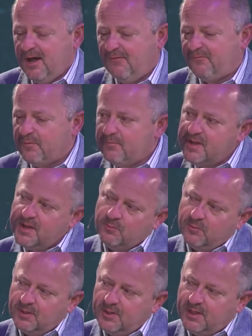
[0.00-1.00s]
for me, it
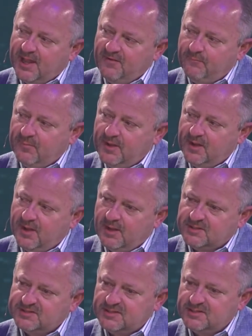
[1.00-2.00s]
really gave me
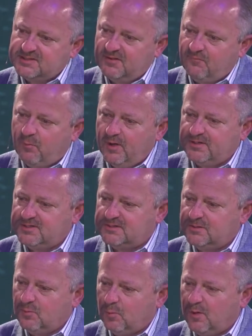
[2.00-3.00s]
a sense of what
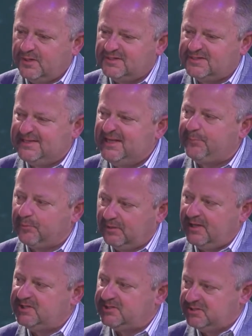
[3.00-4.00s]
does deep
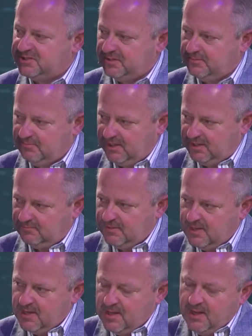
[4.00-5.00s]
relationship mean.
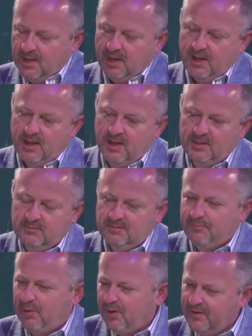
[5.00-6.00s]

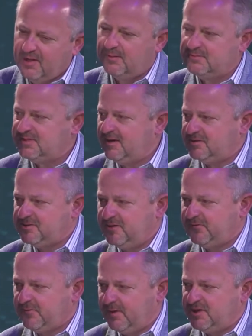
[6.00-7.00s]
And part of that comes out of
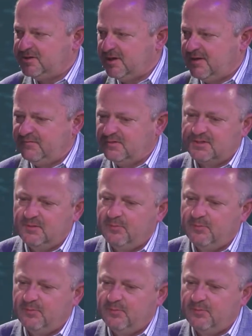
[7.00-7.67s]
transformation, obviously,